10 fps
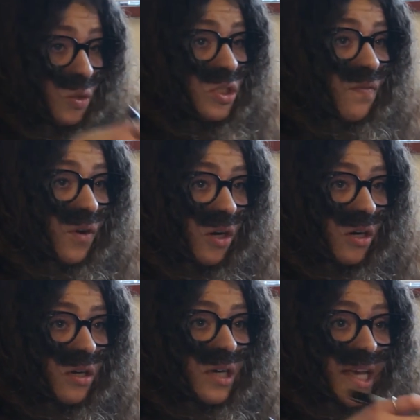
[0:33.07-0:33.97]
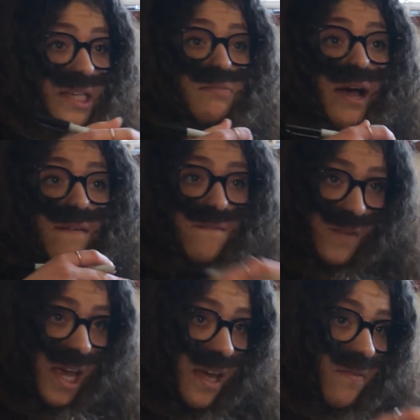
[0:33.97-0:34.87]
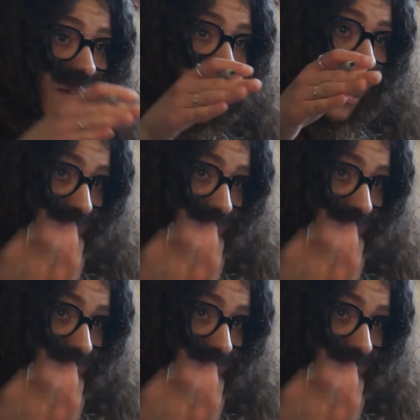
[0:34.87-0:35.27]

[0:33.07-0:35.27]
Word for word: Lucifer is my fave